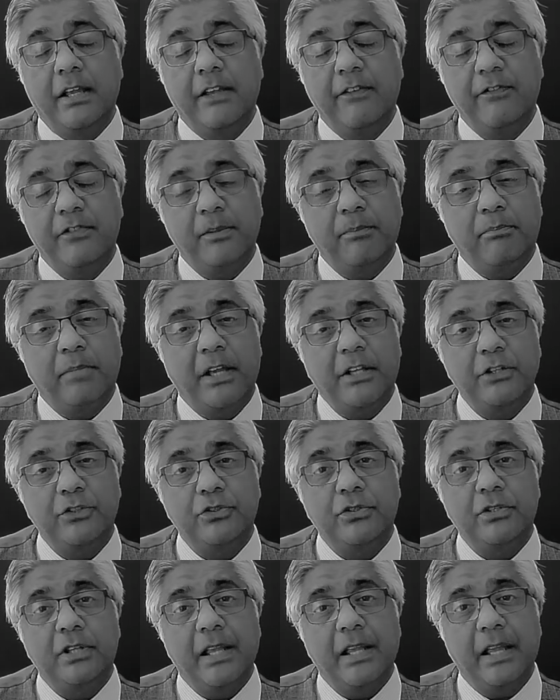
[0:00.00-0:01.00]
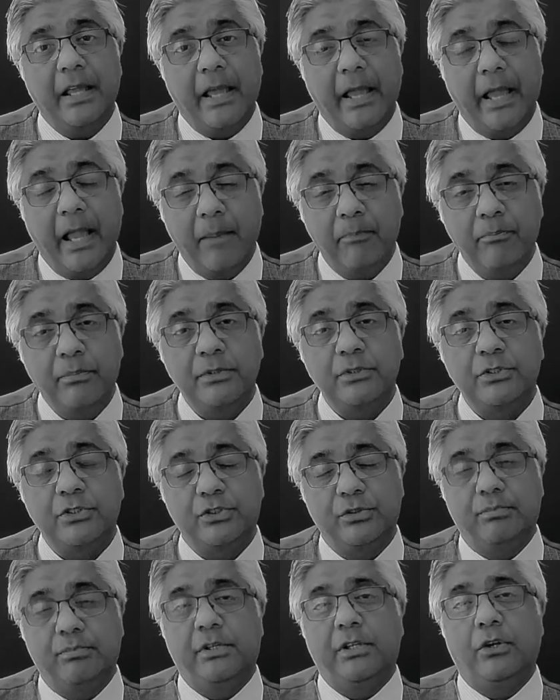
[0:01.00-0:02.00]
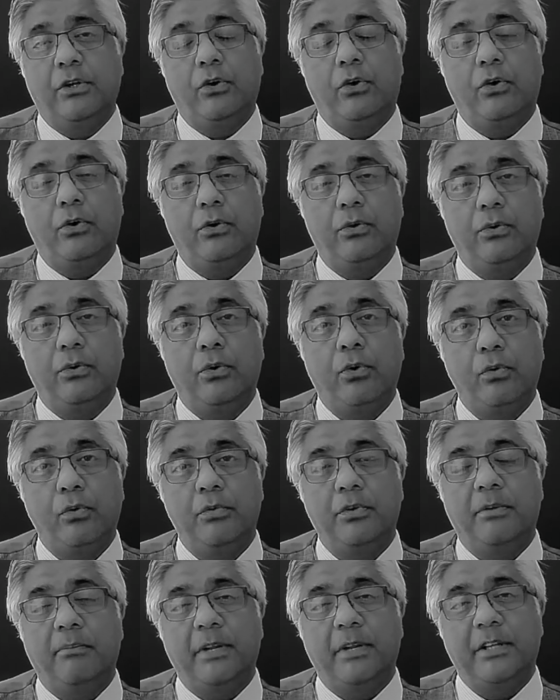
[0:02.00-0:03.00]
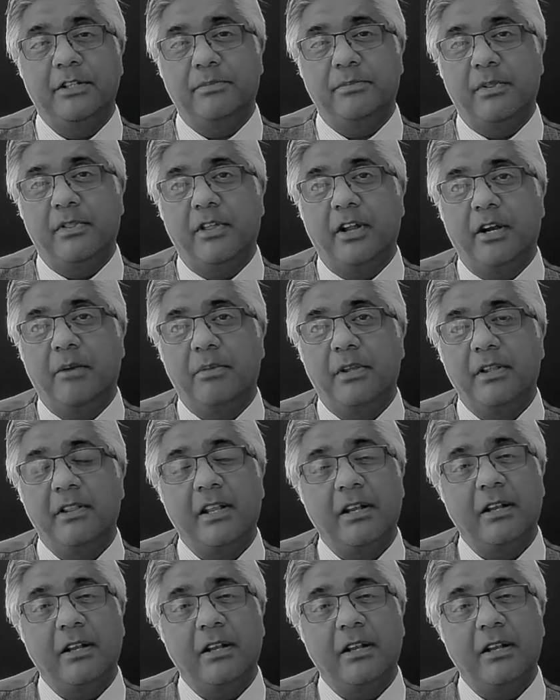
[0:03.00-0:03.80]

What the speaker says: If the patient happens to be on hormone replacement therapy,